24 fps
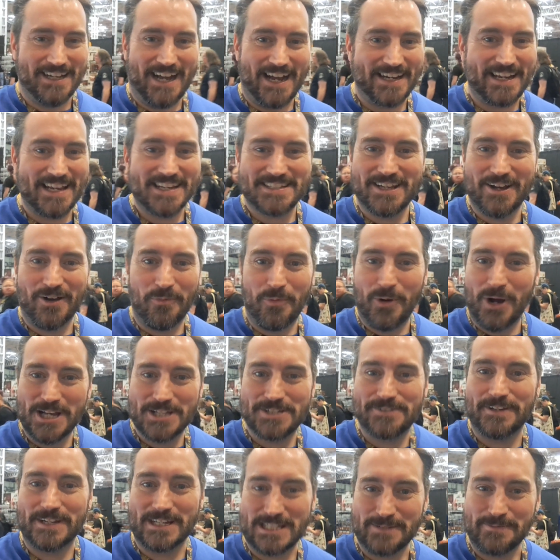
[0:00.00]
I guess there are
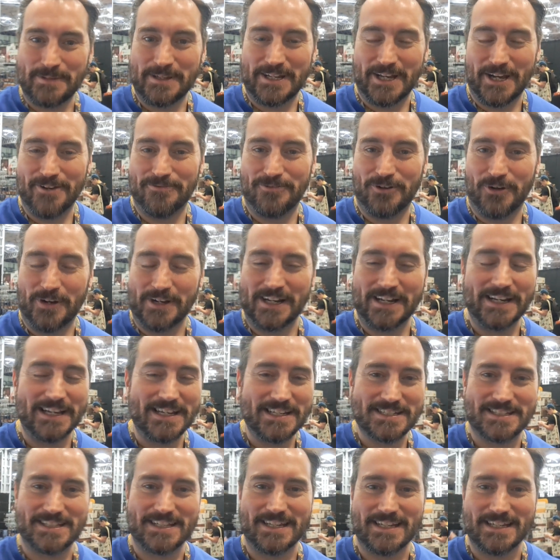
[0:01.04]
worse things to be known for, and at
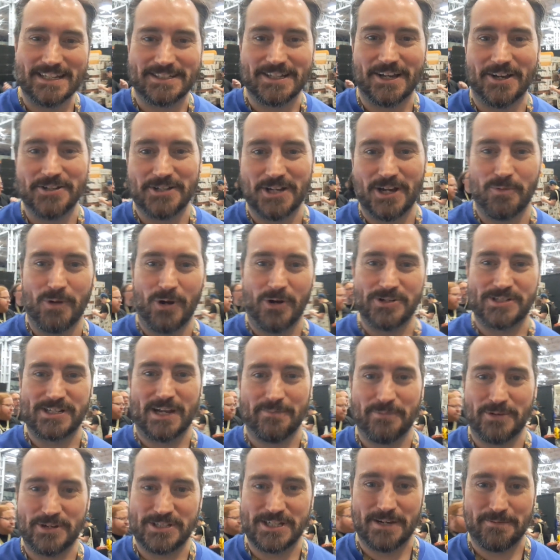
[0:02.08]
least the Dodo World
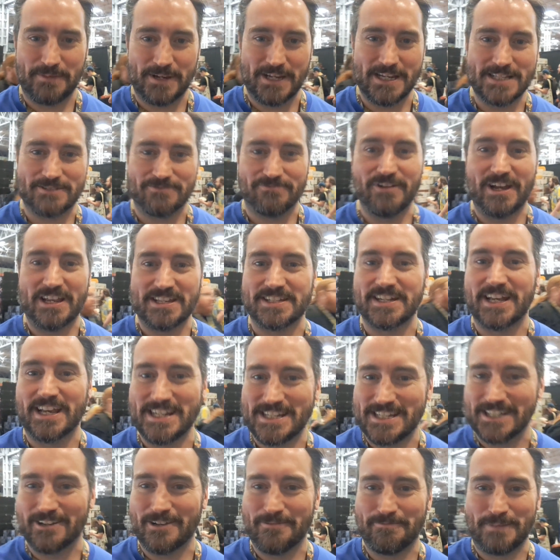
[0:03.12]
Championship is
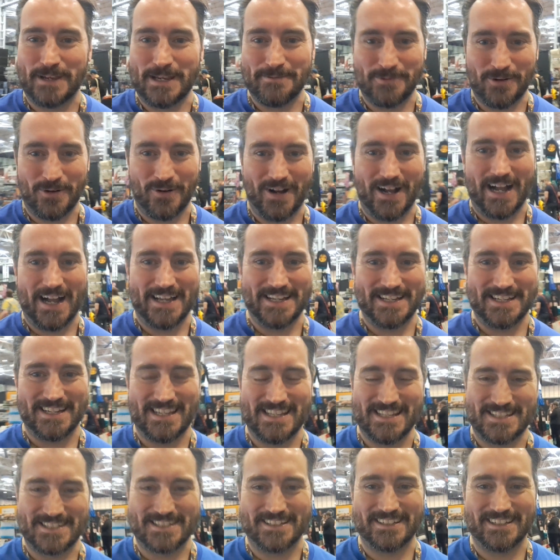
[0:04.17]
resonating with people and
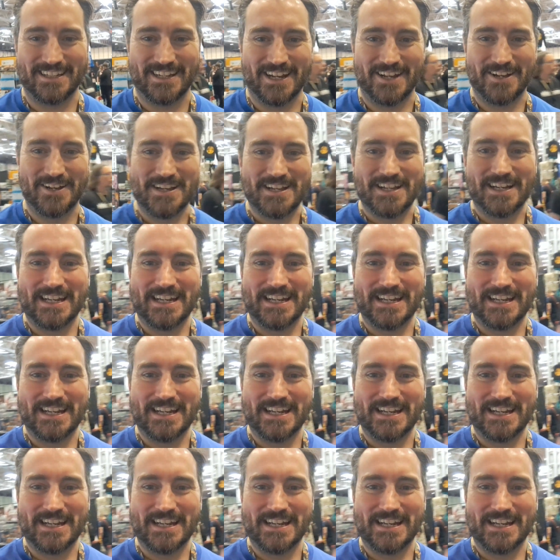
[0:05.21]
is, you know,